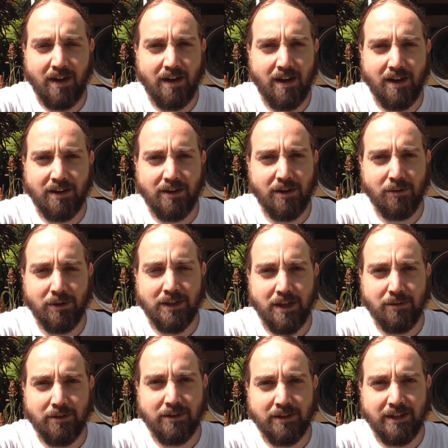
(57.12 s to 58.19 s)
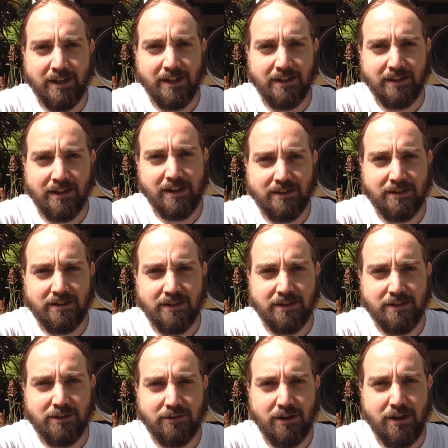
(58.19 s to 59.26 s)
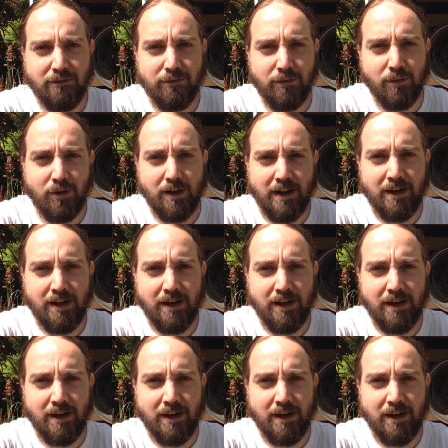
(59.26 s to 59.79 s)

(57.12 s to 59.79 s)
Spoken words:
I don't know what they were thinking. It's straightforward.